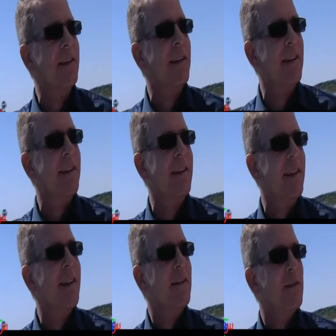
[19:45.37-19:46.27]
and uh,
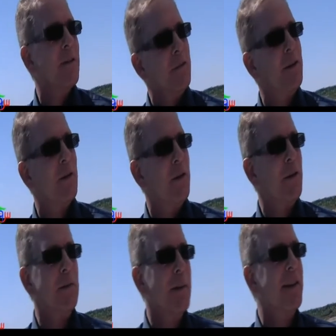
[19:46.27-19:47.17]
yes. return
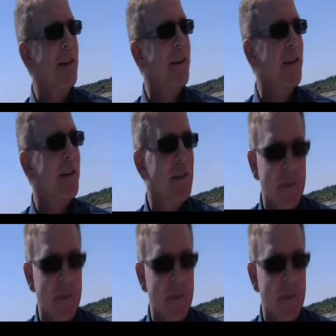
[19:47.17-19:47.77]
on Monday, you know,